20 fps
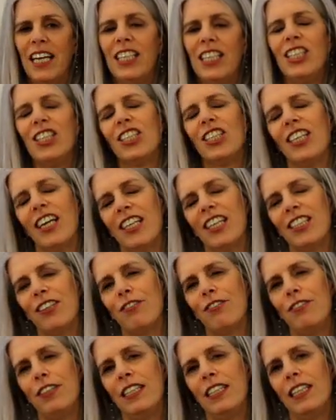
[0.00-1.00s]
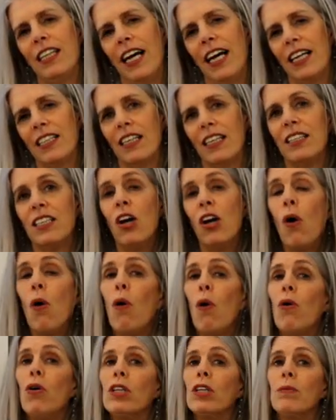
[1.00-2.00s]
You start to feel that,
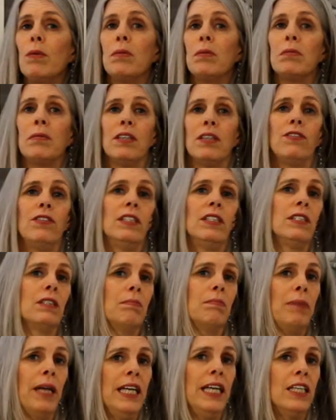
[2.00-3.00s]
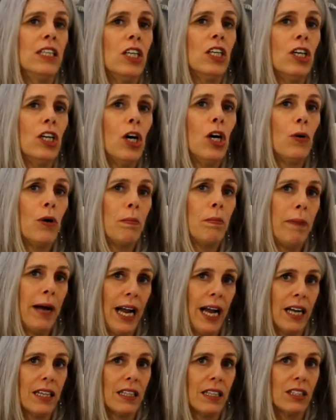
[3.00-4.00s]
or the woman might feel some pain in her lower
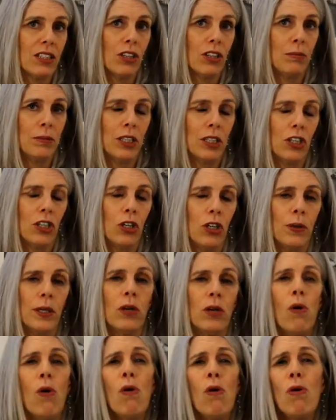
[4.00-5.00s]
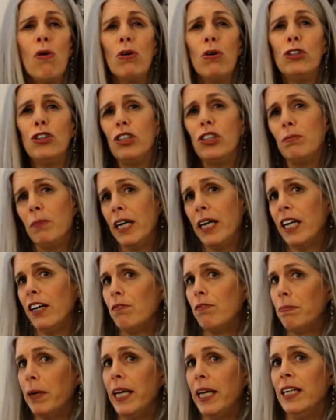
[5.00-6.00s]
back that's coming and going, or she may
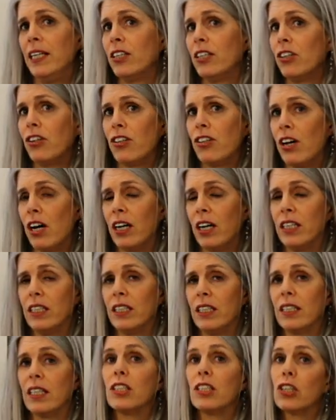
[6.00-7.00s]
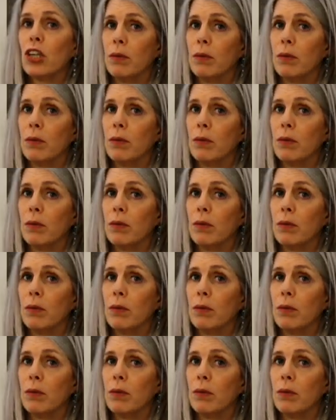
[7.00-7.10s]
have pain in her thighs that's